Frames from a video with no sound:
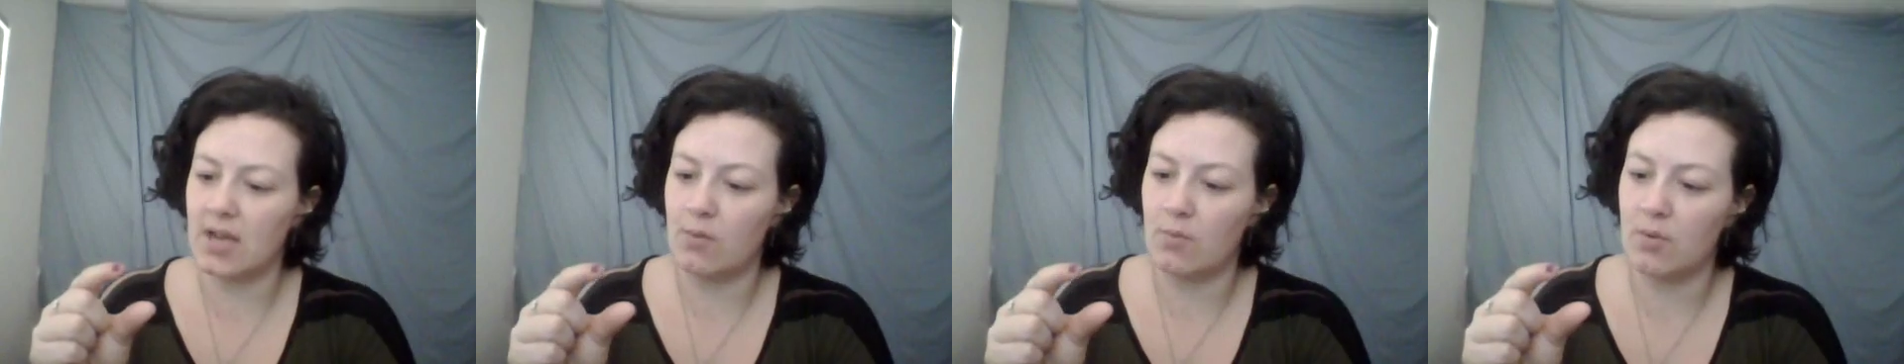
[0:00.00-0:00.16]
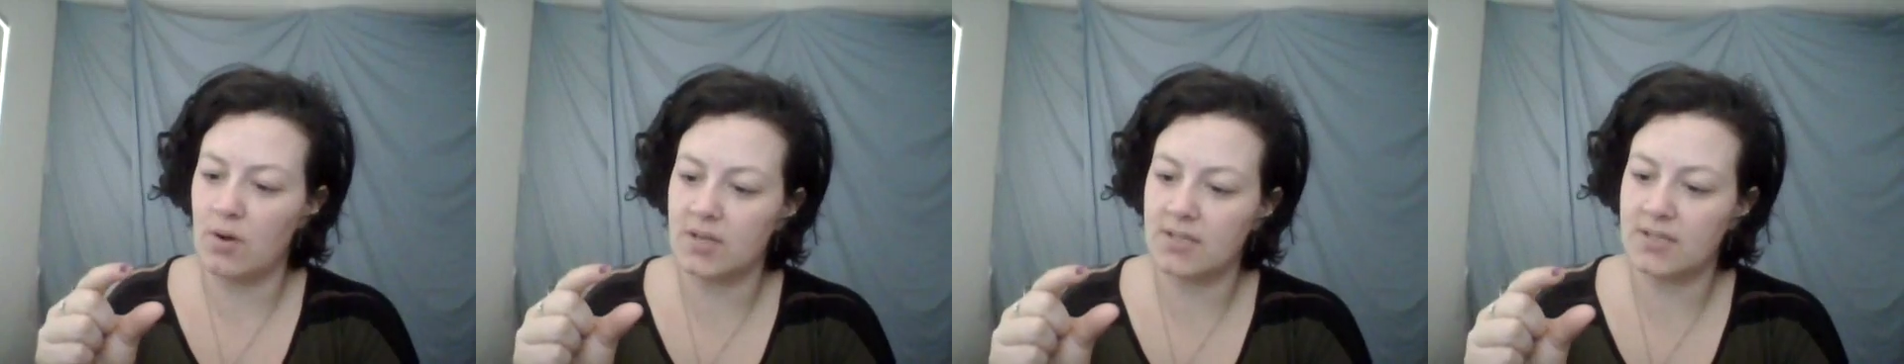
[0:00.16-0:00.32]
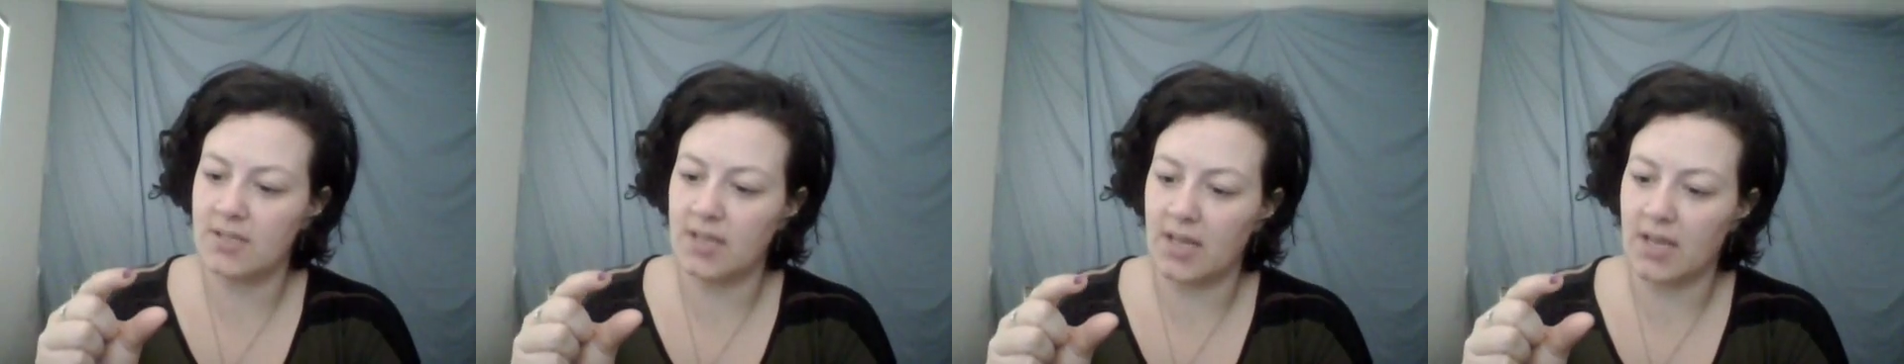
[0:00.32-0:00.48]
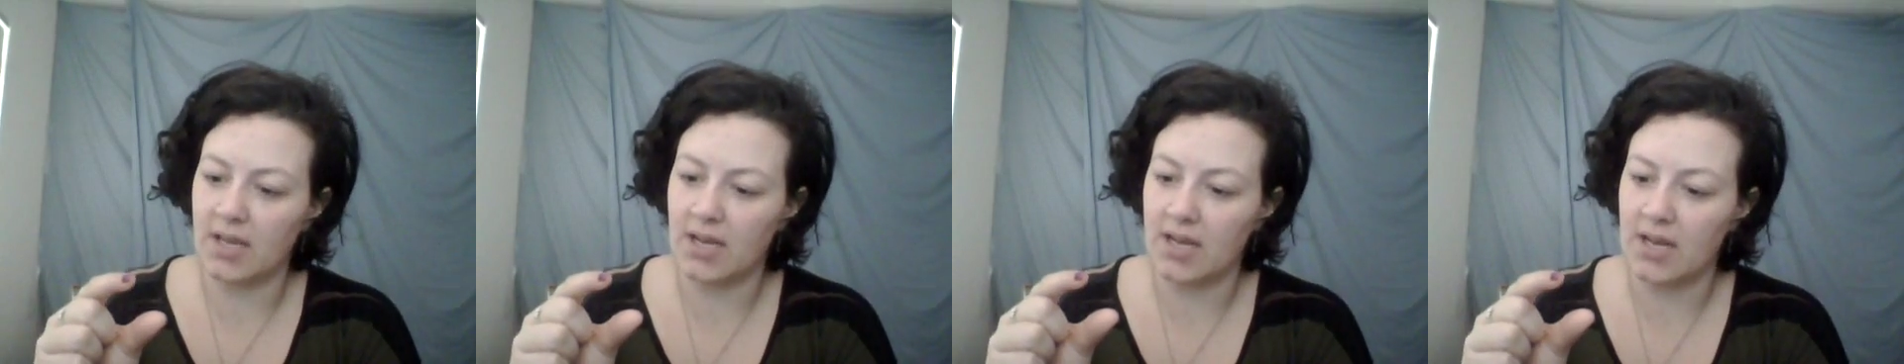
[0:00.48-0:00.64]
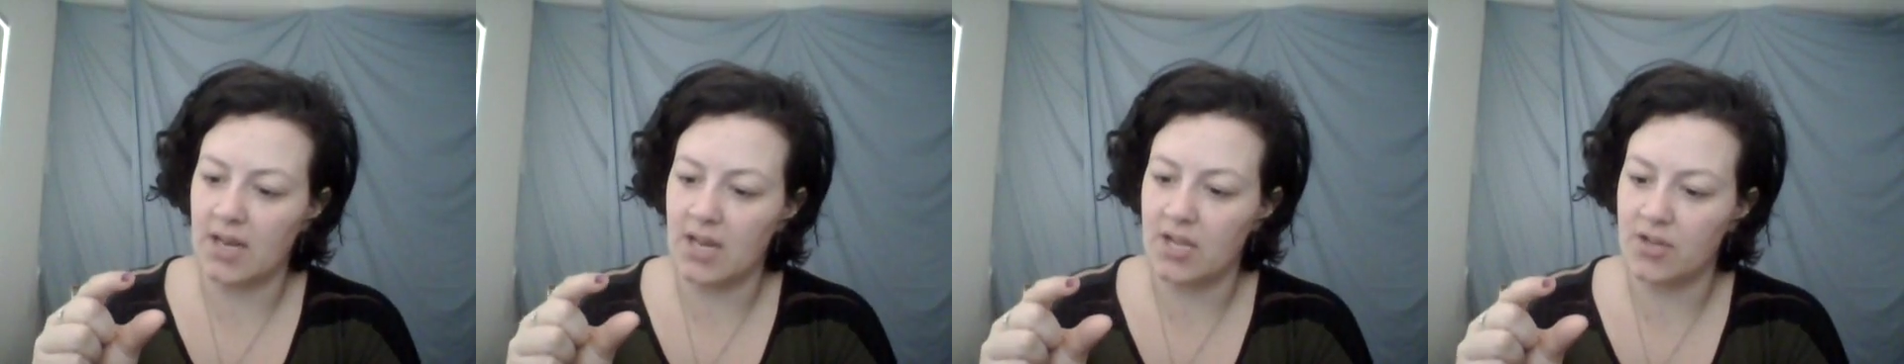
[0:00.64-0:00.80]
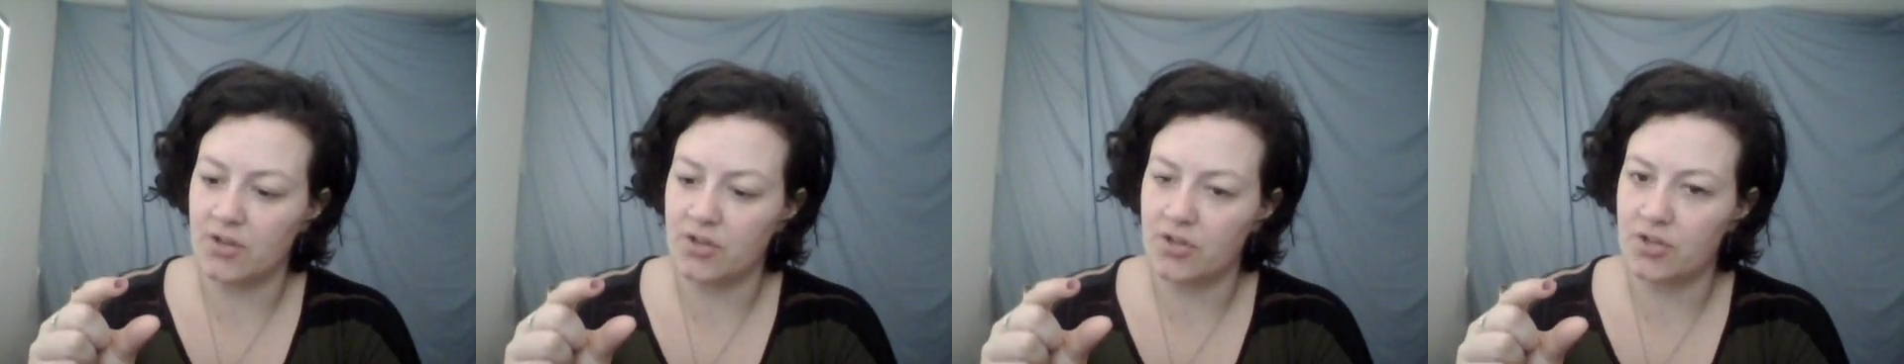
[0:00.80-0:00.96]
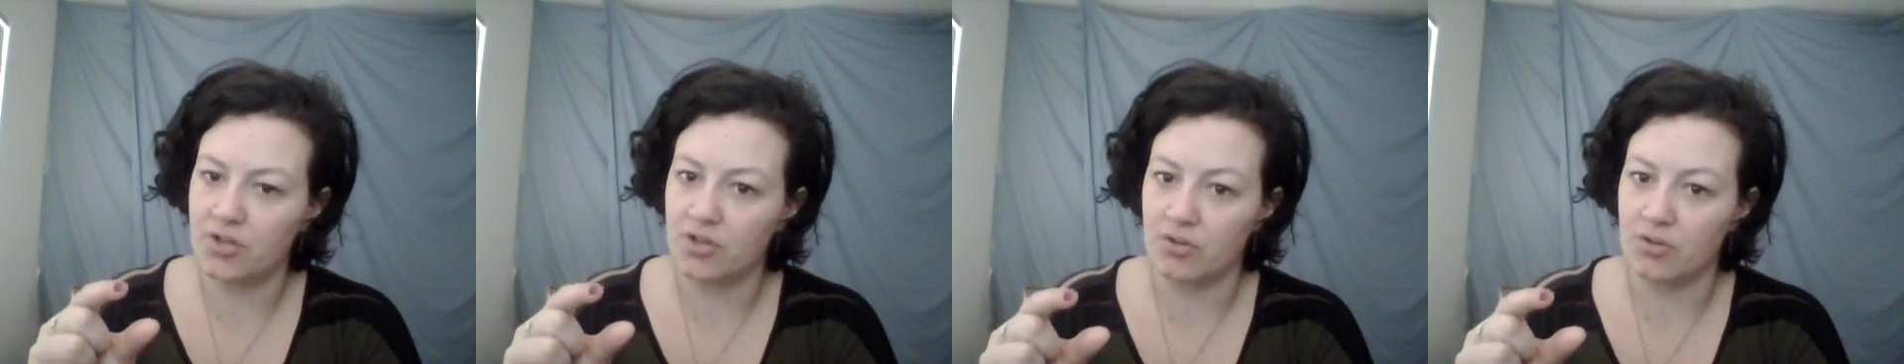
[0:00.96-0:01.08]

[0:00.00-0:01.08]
I want to say like an inch